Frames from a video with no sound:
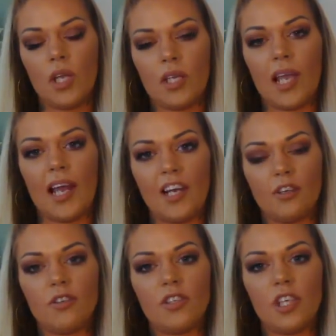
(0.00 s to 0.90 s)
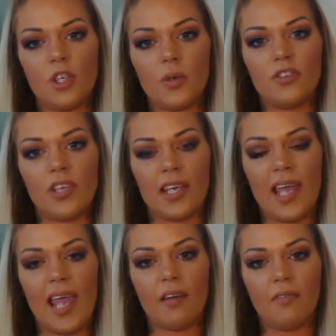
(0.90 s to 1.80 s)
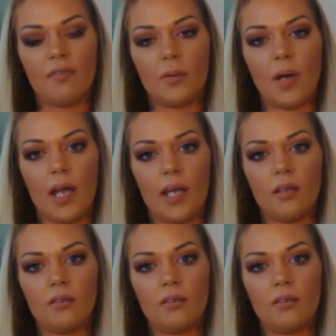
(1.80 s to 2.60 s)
Yeah, and I know you said you were using Canva, right?